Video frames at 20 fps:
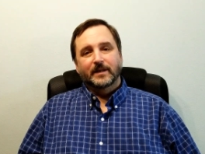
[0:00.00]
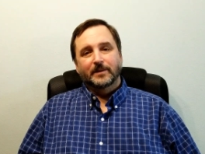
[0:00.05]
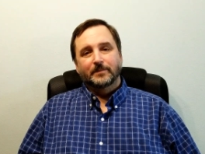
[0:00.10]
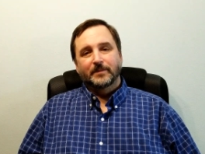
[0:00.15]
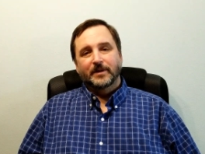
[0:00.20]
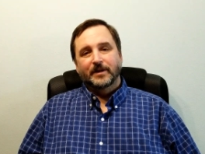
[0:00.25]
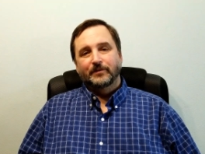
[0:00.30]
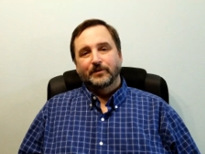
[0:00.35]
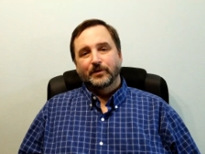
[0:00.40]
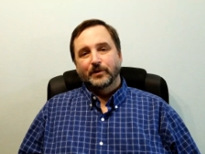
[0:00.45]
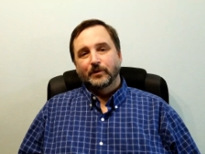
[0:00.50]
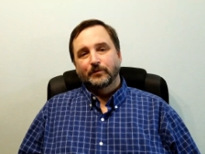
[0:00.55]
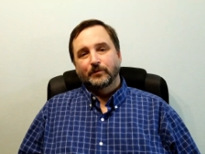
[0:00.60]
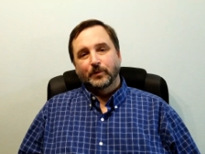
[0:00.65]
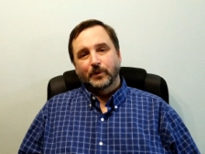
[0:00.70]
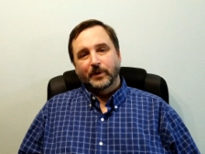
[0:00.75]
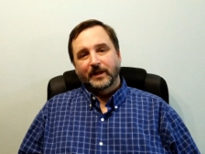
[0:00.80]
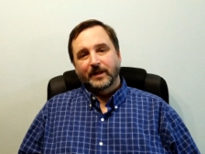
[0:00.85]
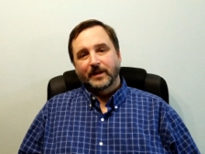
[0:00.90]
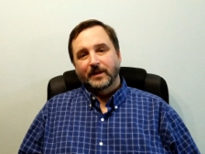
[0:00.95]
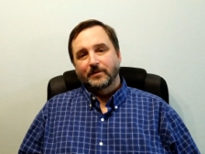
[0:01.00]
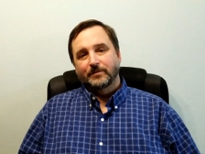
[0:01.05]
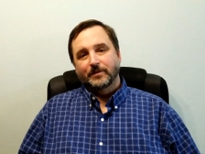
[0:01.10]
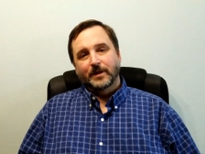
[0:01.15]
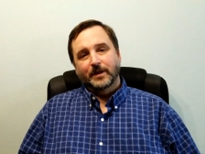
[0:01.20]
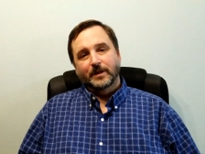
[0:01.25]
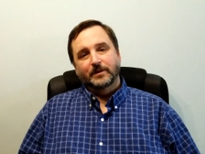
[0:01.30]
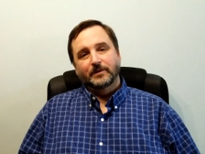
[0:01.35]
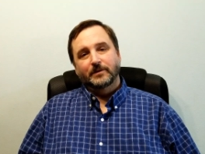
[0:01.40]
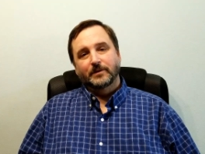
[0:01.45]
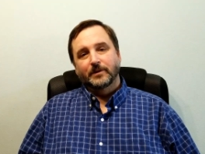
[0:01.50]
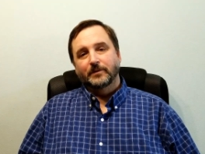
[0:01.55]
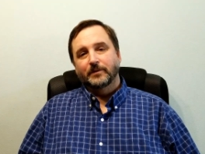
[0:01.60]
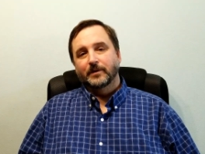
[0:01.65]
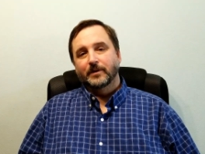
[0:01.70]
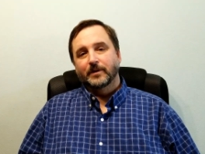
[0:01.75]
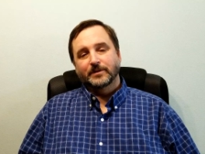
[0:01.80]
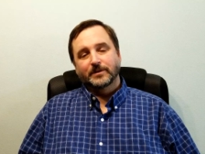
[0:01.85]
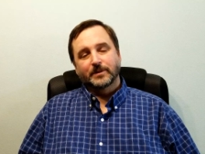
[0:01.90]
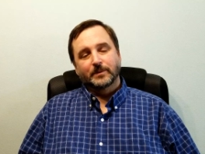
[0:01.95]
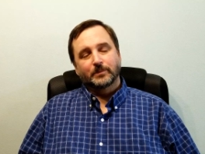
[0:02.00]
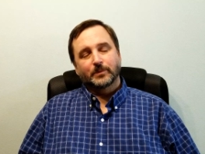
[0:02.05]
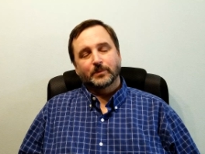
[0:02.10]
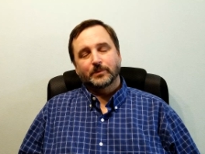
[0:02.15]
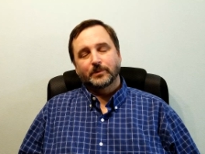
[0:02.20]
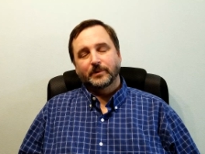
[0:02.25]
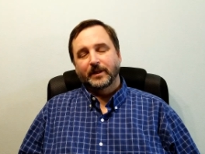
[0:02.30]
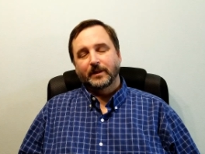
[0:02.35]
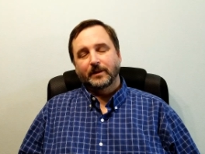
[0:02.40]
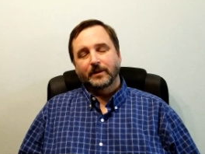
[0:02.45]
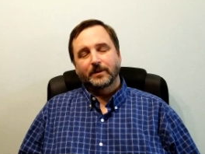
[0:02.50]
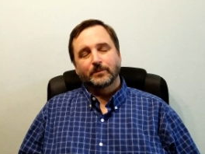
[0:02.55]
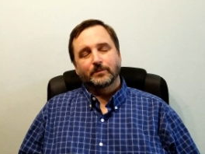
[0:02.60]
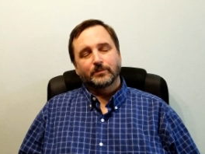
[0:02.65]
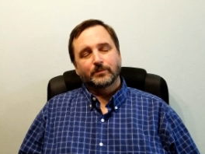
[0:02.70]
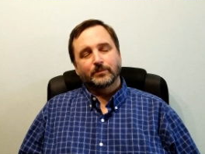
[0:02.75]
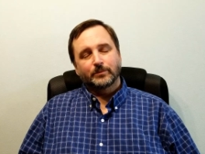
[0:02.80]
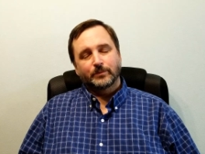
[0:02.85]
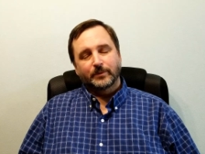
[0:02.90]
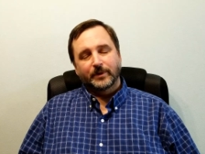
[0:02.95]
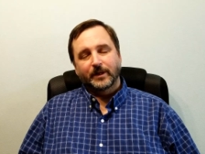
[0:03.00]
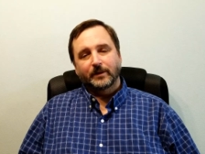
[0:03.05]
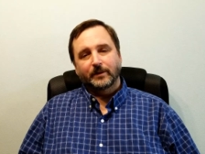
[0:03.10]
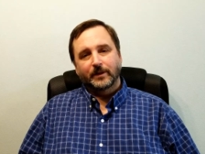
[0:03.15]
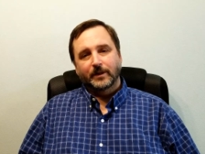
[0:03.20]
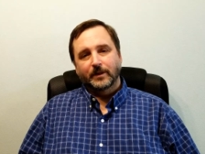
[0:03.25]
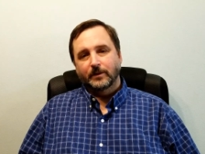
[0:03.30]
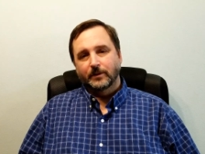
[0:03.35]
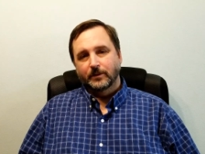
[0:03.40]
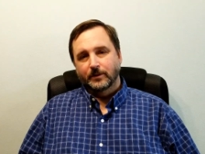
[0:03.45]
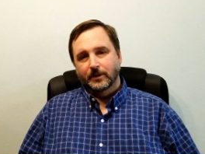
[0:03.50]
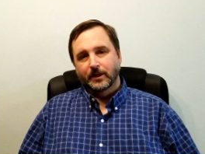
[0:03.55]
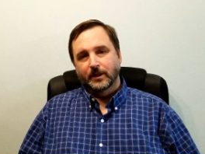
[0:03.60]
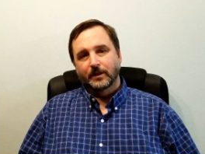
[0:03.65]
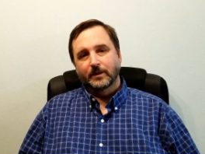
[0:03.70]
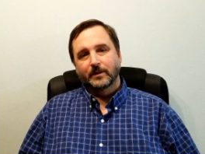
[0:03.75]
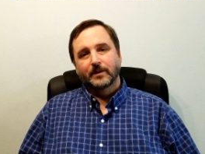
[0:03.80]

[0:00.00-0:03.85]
if you're a 40k fan, you know there are some really, really good